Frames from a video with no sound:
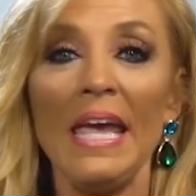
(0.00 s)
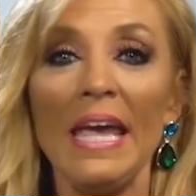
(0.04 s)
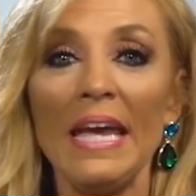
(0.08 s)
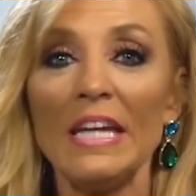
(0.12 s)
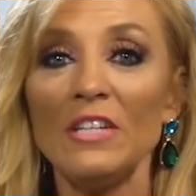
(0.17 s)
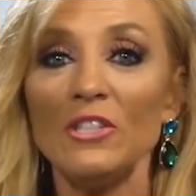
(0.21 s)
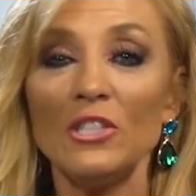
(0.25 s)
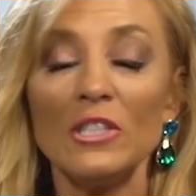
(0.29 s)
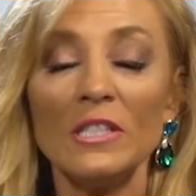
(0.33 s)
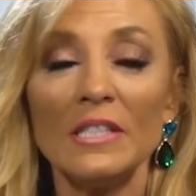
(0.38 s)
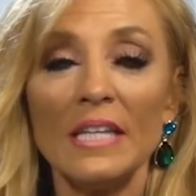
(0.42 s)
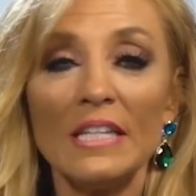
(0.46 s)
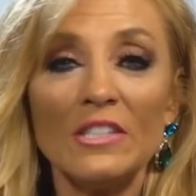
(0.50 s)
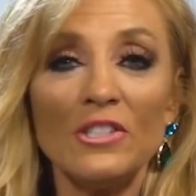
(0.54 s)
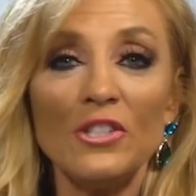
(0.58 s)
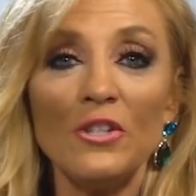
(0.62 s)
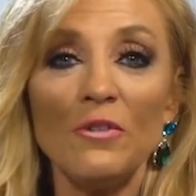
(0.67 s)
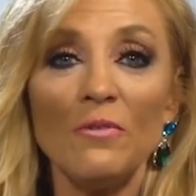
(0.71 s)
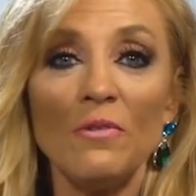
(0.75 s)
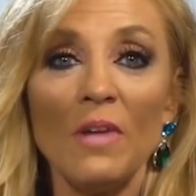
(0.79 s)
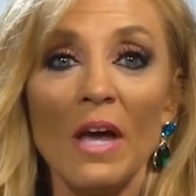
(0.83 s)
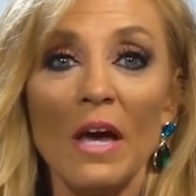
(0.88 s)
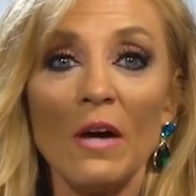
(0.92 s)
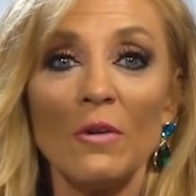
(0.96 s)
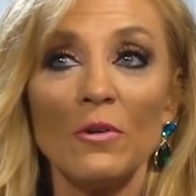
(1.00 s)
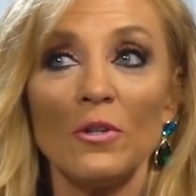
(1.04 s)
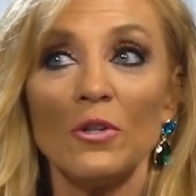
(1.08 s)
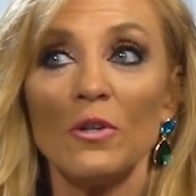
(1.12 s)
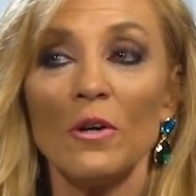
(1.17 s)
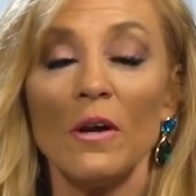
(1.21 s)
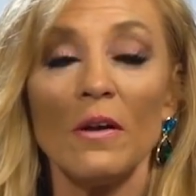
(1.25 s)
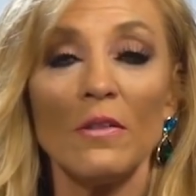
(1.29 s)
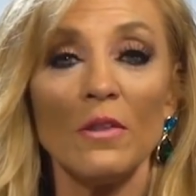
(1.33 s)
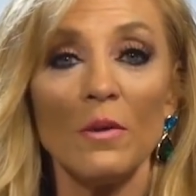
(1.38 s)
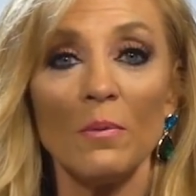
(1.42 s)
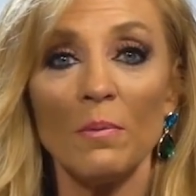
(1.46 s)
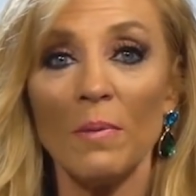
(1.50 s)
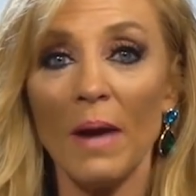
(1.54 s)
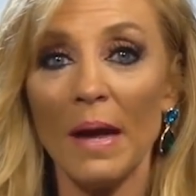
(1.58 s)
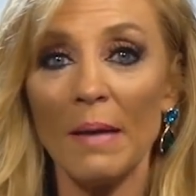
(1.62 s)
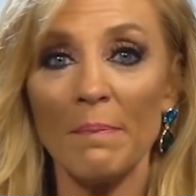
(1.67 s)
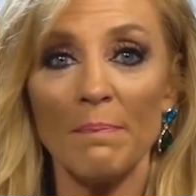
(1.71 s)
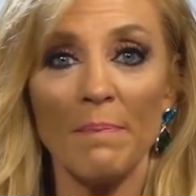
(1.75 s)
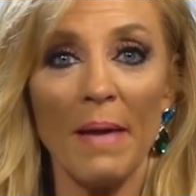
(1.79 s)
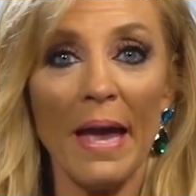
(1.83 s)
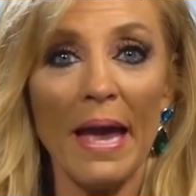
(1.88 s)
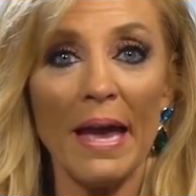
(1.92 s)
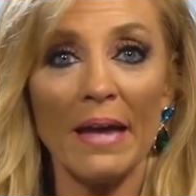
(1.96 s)
It just lets you know you're on the
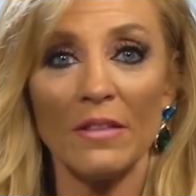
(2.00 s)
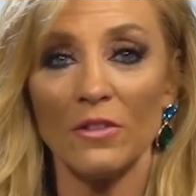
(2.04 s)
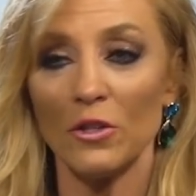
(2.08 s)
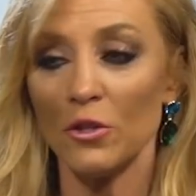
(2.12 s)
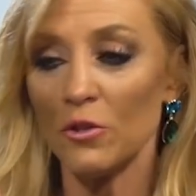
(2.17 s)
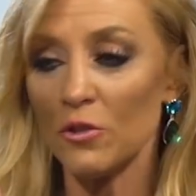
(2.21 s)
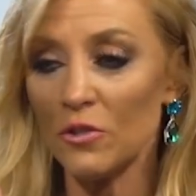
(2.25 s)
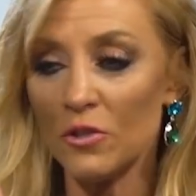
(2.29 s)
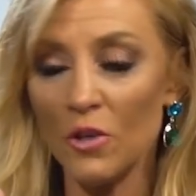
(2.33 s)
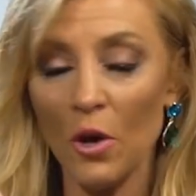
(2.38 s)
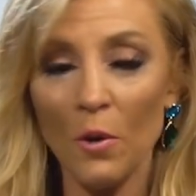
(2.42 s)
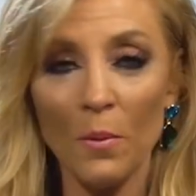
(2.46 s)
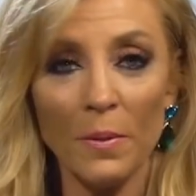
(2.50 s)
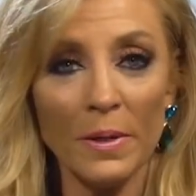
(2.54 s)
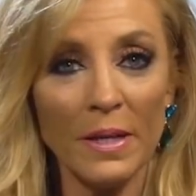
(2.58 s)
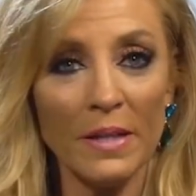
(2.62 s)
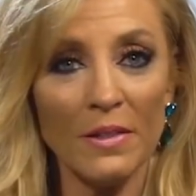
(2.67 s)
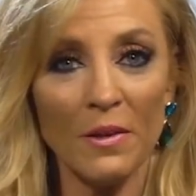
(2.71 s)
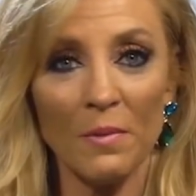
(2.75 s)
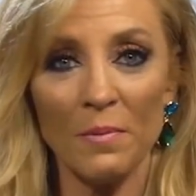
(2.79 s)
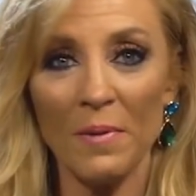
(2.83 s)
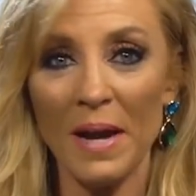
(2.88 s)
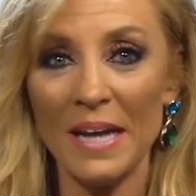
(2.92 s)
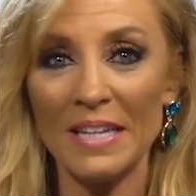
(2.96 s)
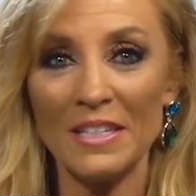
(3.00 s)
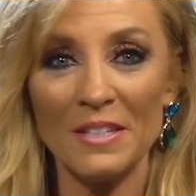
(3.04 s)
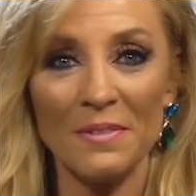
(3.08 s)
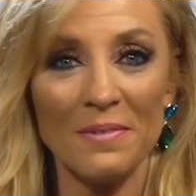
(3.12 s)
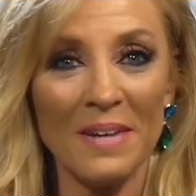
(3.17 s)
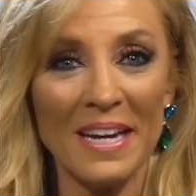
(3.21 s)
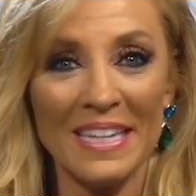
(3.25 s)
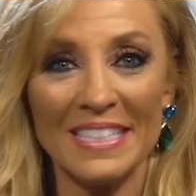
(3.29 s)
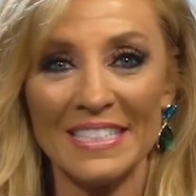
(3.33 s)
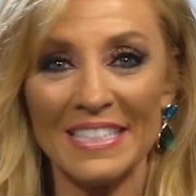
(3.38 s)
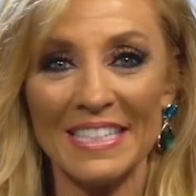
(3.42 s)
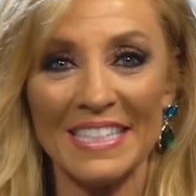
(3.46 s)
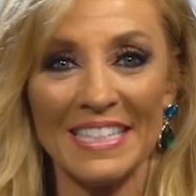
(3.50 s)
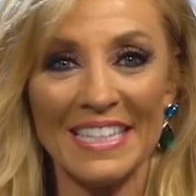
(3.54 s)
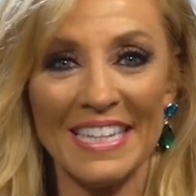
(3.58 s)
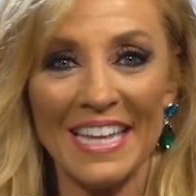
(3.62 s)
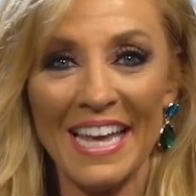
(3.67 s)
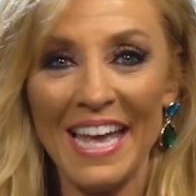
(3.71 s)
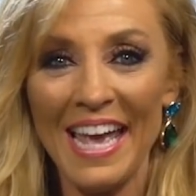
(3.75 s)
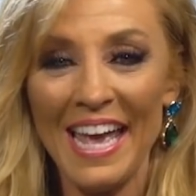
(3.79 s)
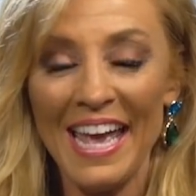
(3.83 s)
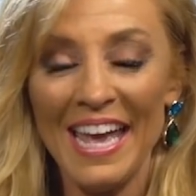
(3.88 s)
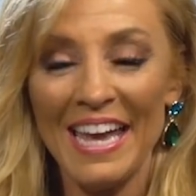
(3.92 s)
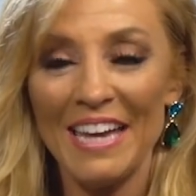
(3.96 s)
right path. You're going in the right direction.
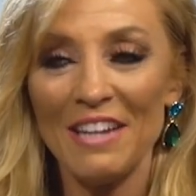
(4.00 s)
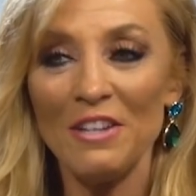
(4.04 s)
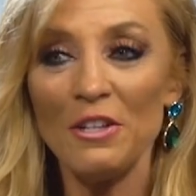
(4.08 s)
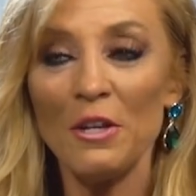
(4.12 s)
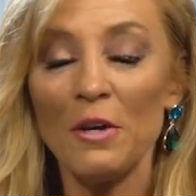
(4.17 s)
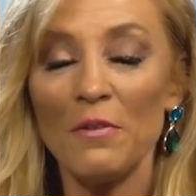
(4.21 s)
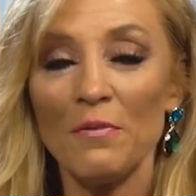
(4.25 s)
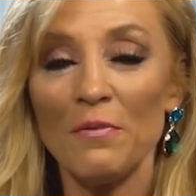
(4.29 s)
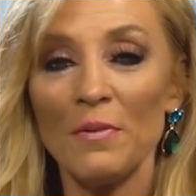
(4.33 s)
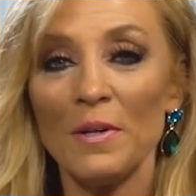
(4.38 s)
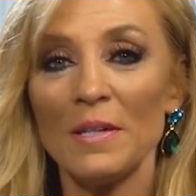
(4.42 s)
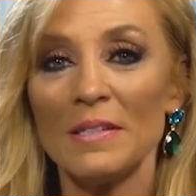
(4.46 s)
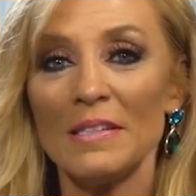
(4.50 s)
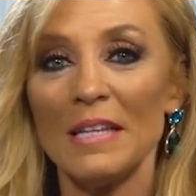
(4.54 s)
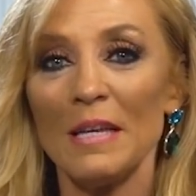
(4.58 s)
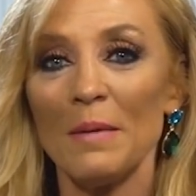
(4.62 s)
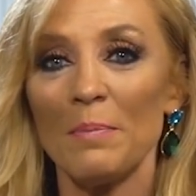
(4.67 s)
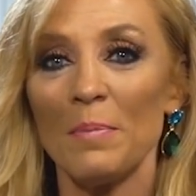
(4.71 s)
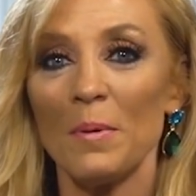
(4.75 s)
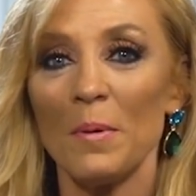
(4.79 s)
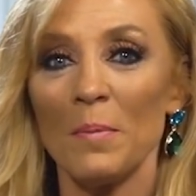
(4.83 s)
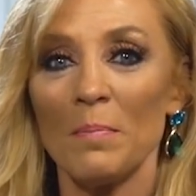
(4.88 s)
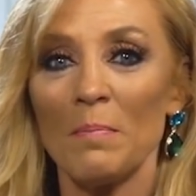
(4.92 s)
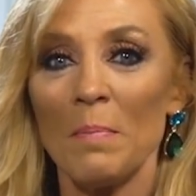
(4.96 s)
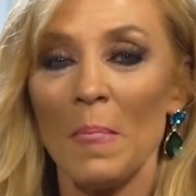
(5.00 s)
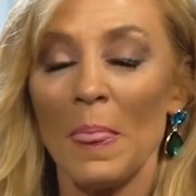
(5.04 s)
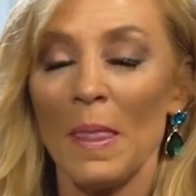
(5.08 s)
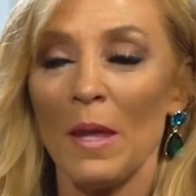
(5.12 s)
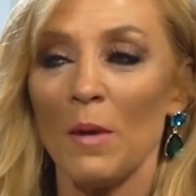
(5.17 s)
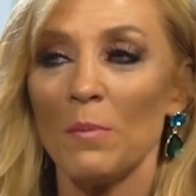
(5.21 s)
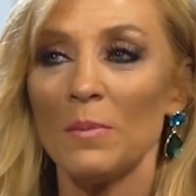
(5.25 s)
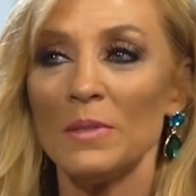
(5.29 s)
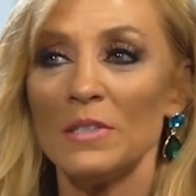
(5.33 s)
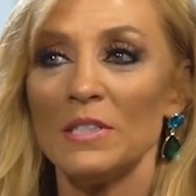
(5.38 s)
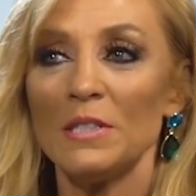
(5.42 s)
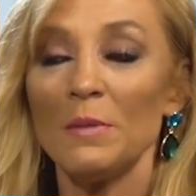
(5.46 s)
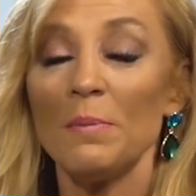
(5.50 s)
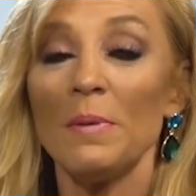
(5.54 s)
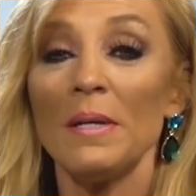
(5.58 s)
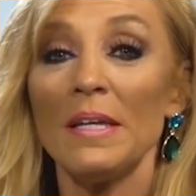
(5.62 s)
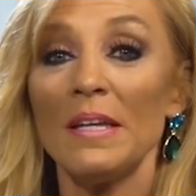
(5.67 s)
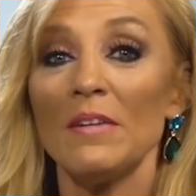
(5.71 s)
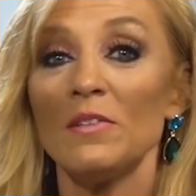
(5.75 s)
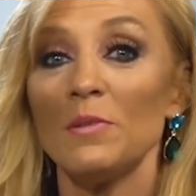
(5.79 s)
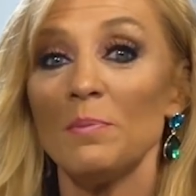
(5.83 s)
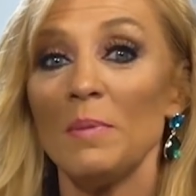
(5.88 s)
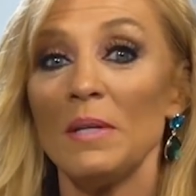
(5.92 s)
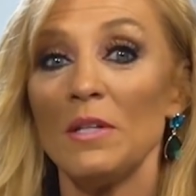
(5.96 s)
You know, for example, when someone
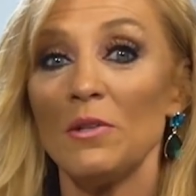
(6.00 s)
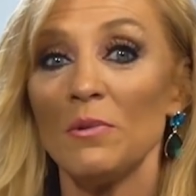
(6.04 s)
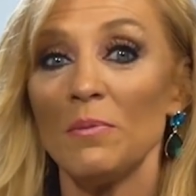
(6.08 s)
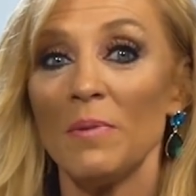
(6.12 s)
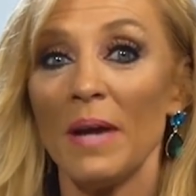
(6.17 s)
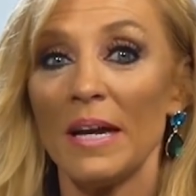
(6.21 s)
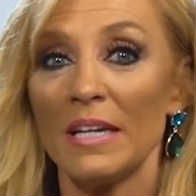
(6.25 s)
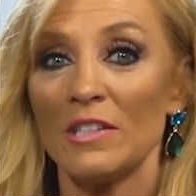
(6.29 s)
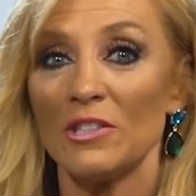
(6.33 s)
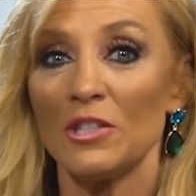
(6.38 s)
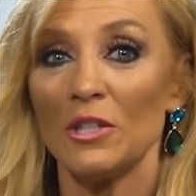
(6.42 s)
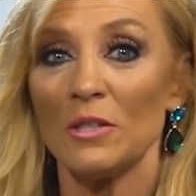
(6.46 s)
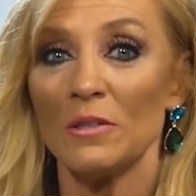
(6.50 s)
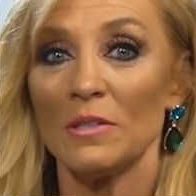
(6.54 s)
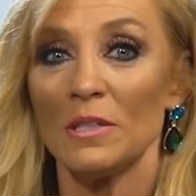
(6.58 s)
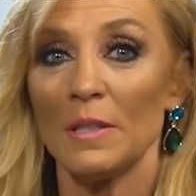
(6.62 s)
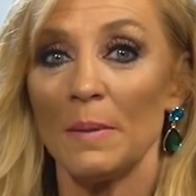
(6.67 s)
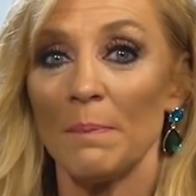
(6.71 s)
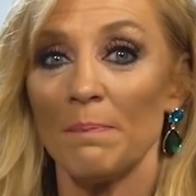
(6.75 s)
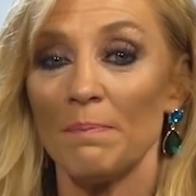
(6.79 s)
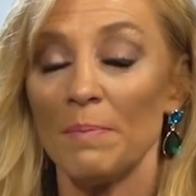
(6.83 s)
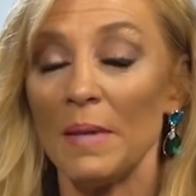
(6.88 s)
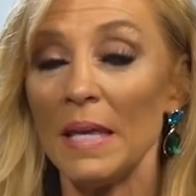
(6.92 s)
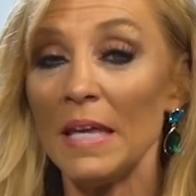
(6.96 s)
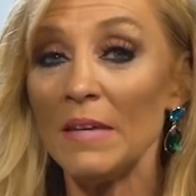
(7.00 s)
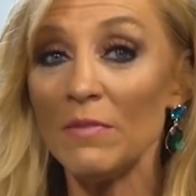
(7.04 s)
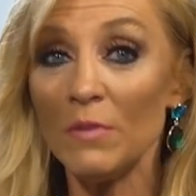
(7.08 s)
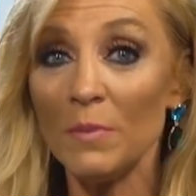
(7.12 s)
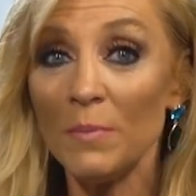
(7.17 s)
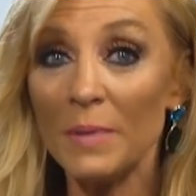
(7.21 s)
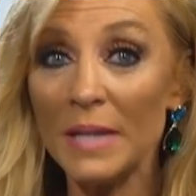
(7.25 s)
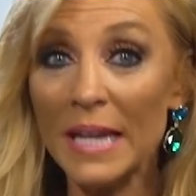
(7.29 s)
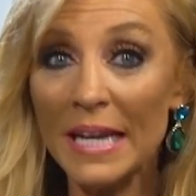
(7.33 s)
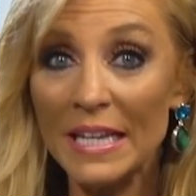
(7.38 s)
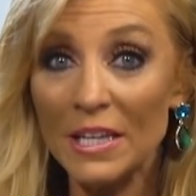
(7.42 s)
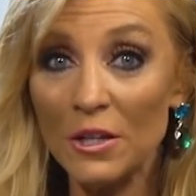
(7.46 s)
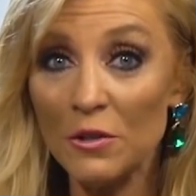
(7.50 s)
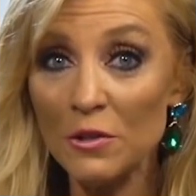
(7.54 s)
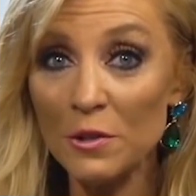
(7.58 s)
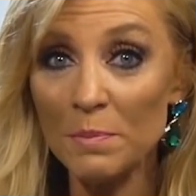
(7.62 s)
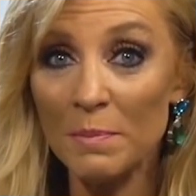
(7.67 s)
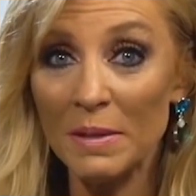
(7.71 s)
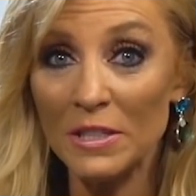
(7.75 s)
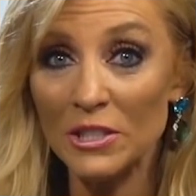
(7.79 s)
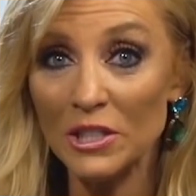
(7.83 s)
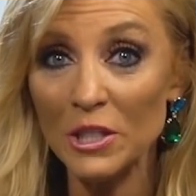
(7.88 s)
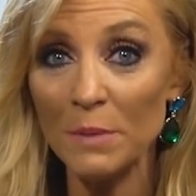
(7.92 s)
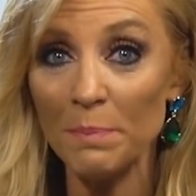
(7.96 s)
gives me directions, even when I use
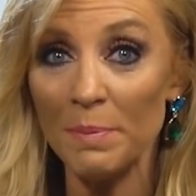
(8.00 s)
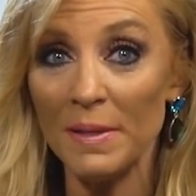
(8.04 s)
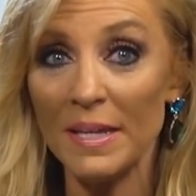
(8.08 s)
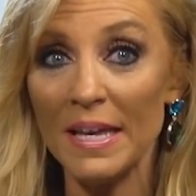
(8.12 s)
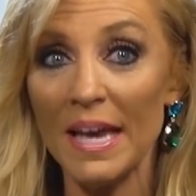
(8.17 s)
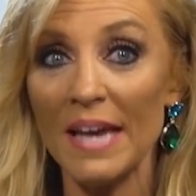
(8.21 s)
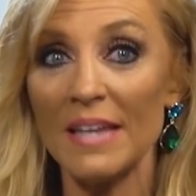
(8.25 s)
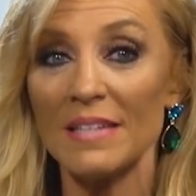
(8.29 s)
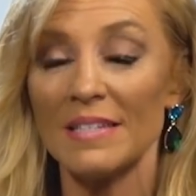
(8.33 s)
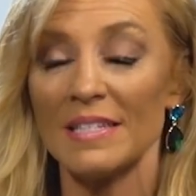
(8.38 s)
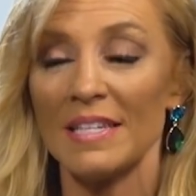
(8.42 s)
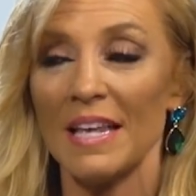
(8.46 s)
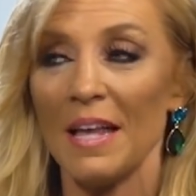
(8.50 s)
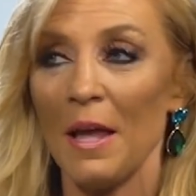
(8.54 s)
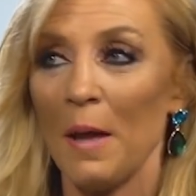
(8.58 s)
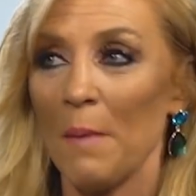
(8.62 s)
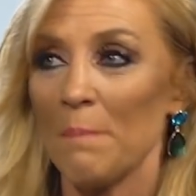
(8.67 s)
my GPS,